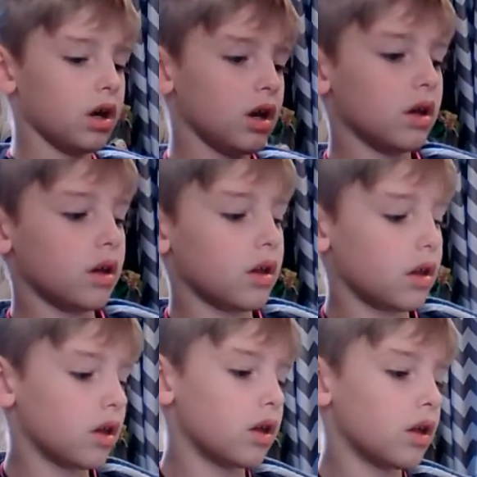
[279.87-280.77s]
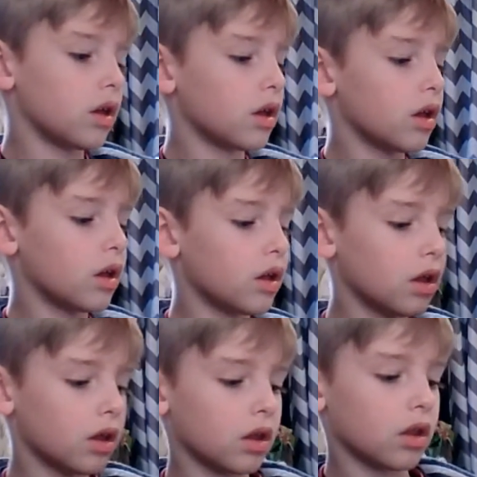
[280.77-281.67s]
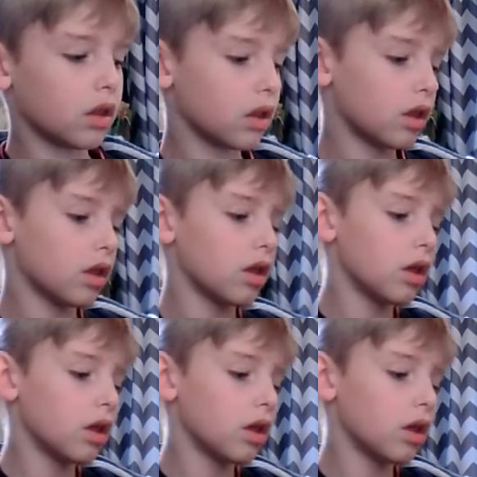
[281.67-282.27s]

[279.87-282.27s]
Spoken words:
(no one is talking)